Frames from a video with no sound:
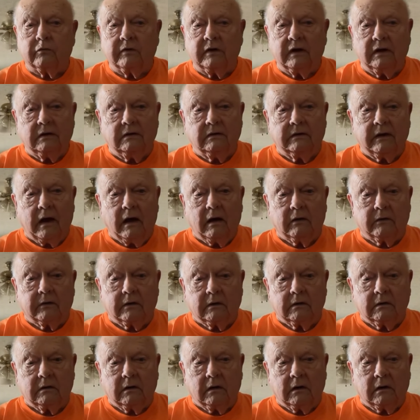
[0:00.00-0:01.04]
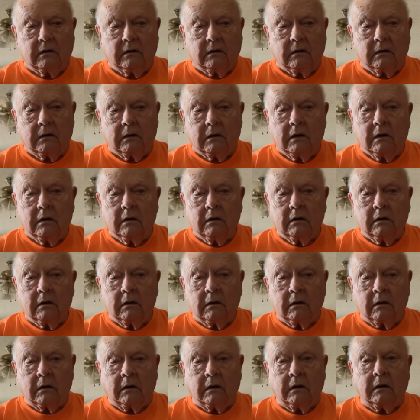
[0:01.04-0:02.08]
Dean Dowdy, and
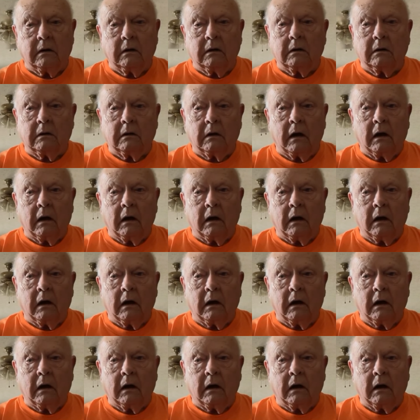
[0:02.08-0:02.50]
he